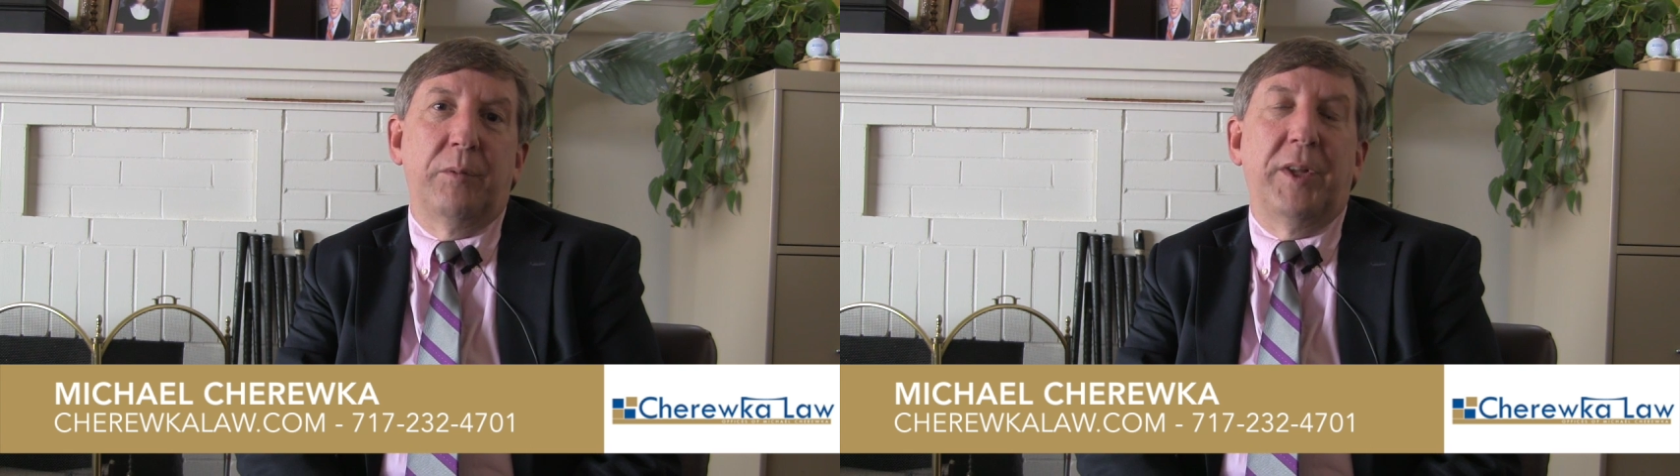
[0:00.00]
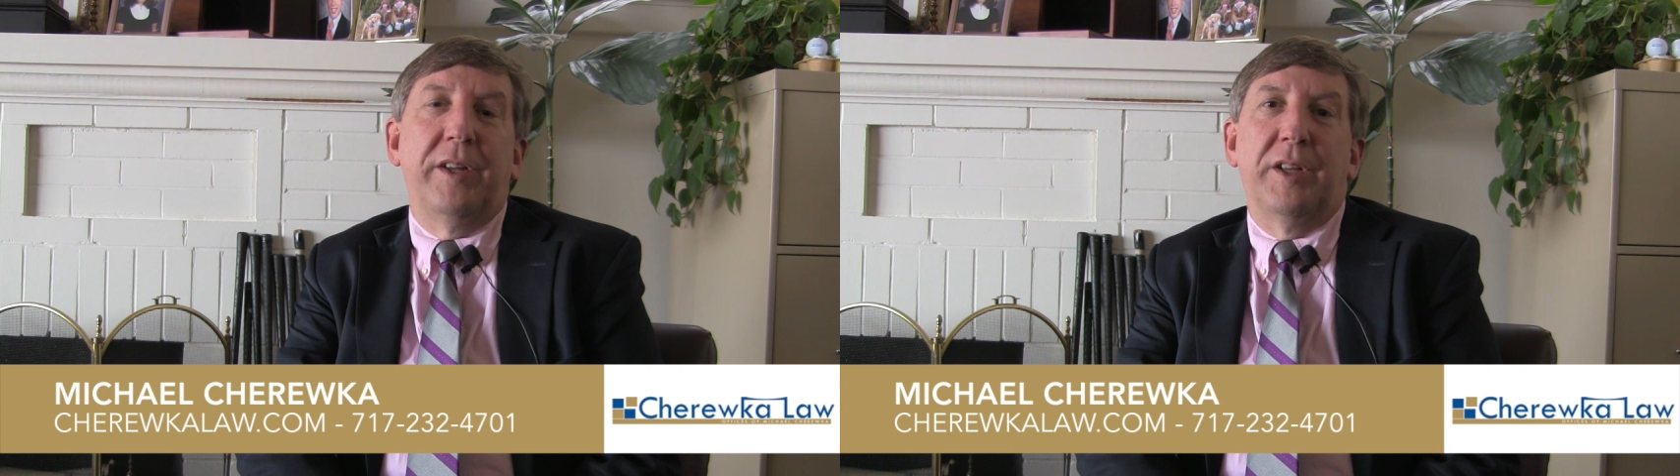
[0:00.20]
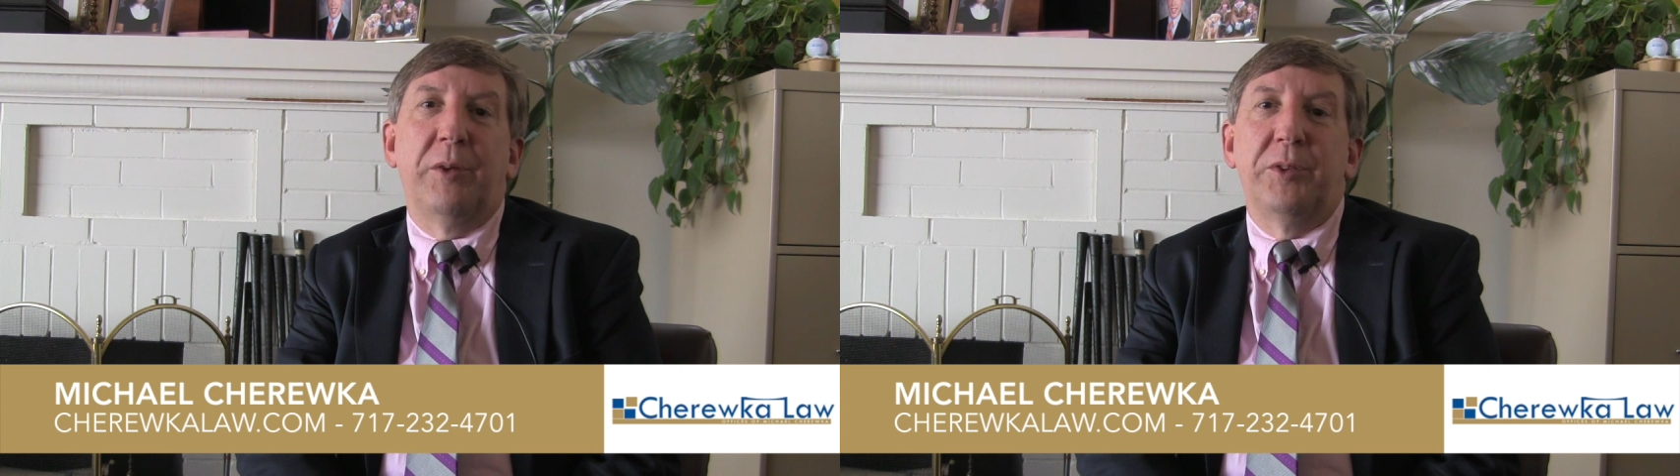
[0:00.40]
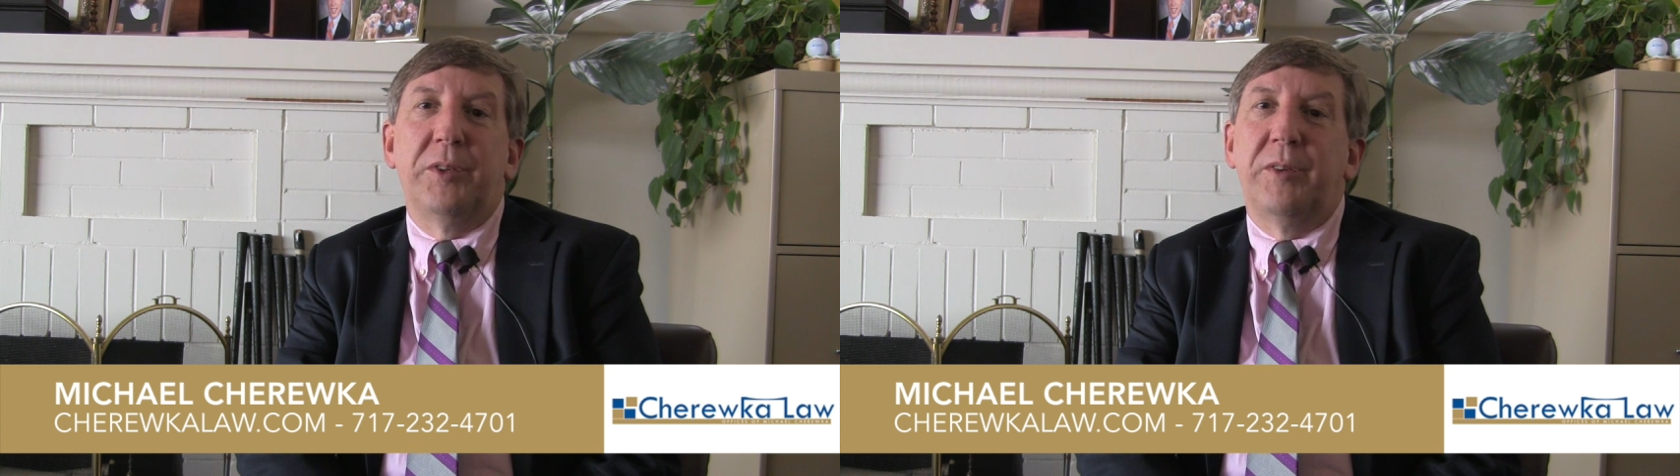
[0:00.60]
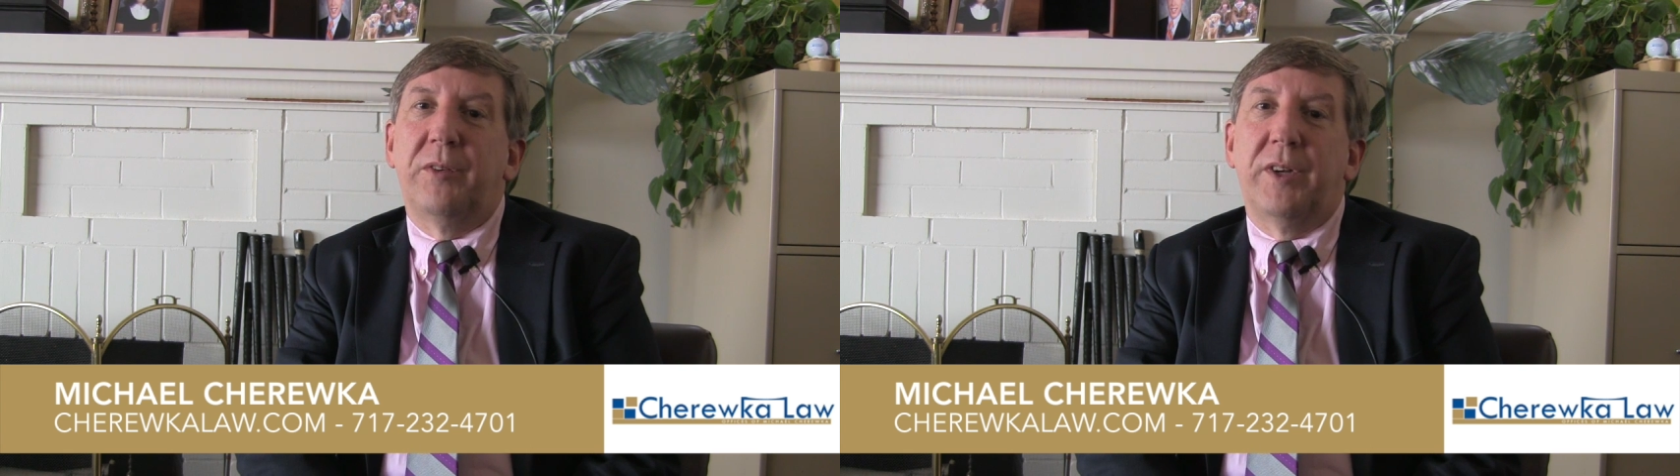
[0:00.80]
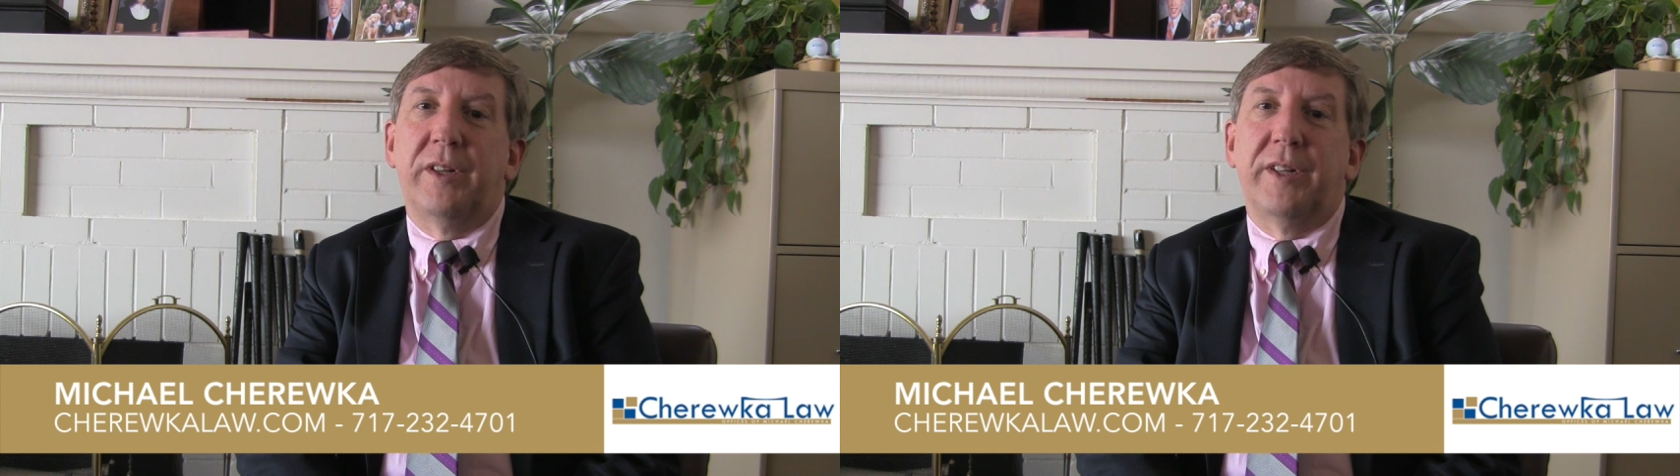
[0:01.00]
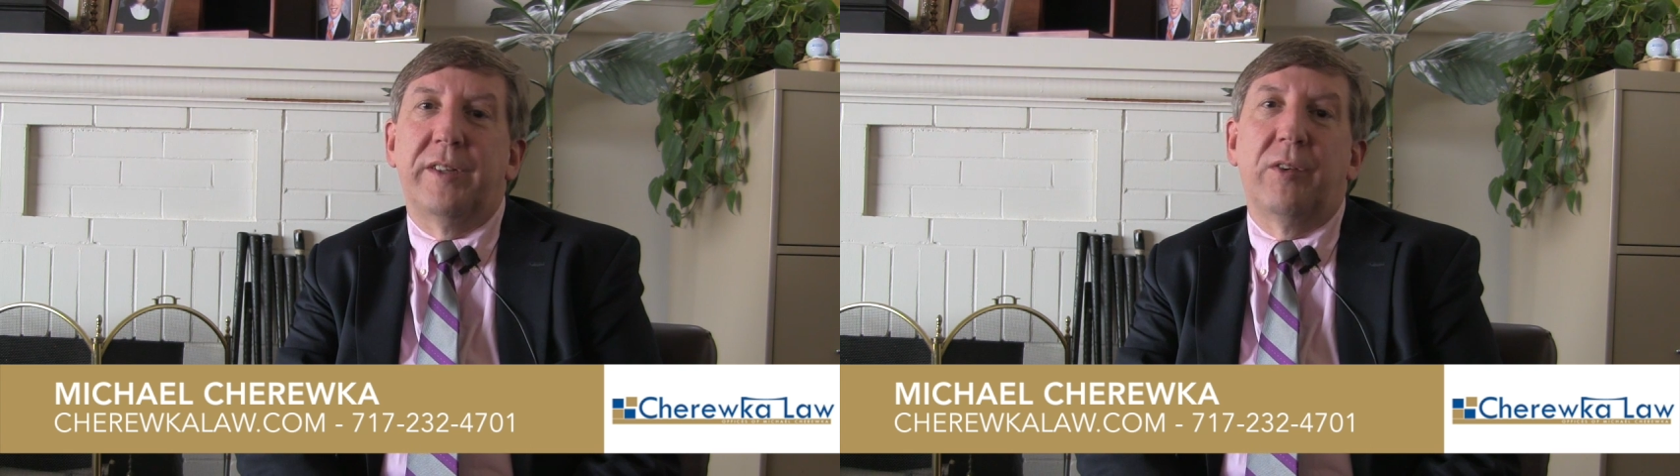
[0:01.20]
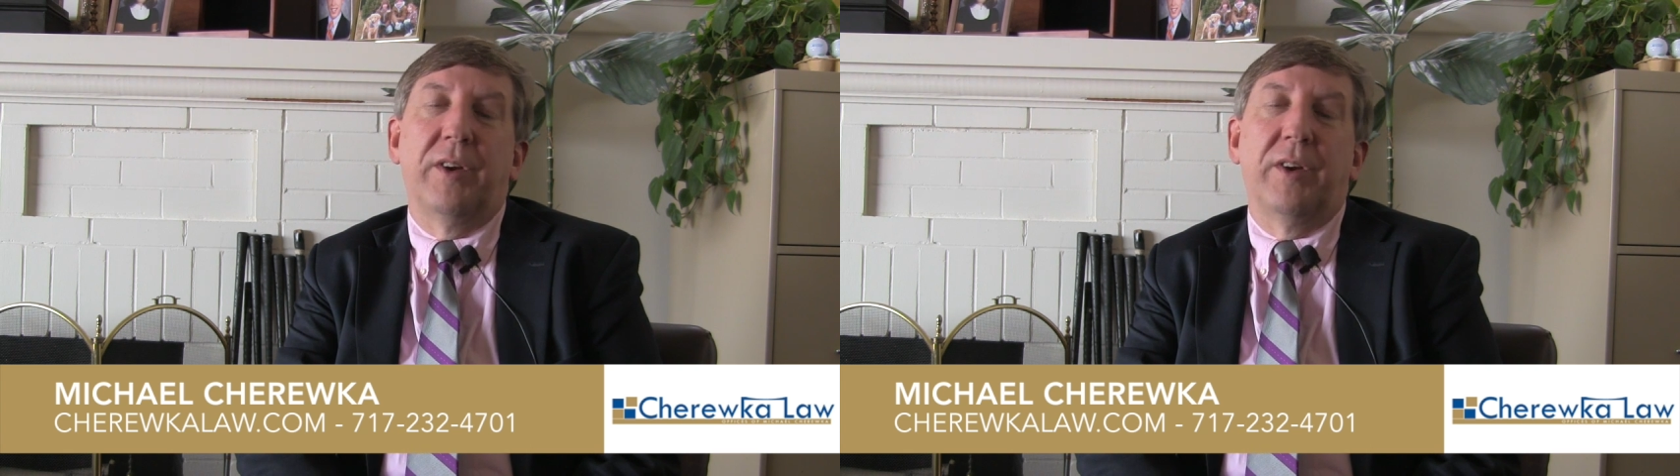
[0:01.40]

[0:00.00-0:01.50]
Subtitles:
Many times you even want to let the